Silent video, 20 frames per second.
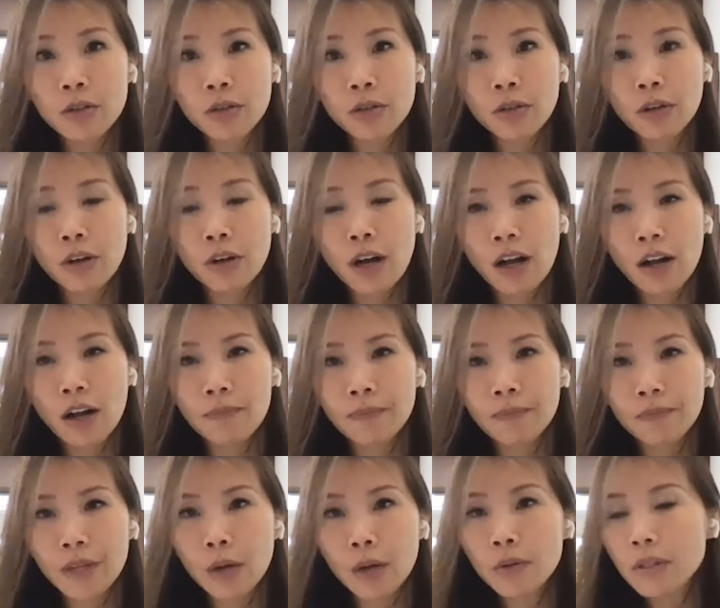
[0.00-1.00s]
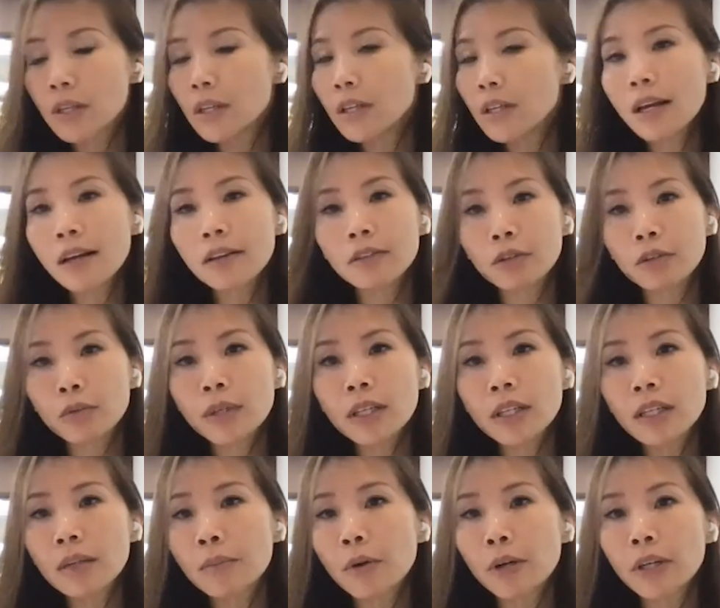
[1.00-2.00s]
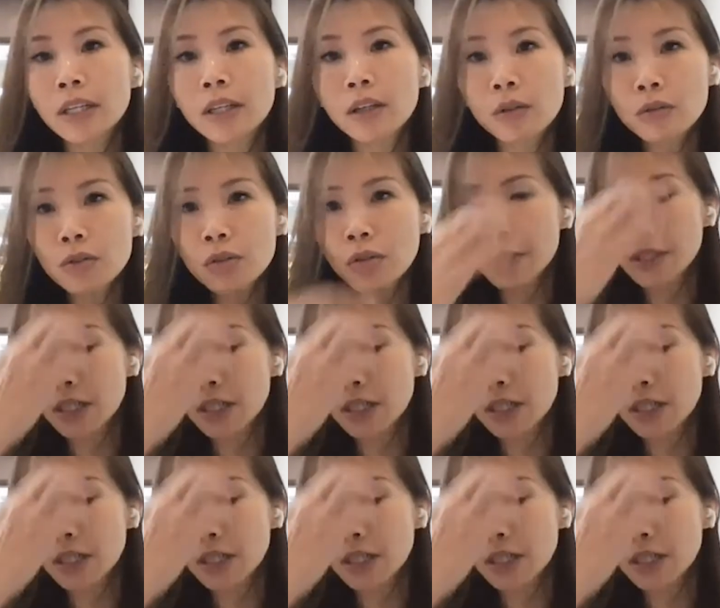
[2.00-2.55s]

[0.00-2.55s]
So I would say, do it in the morning also,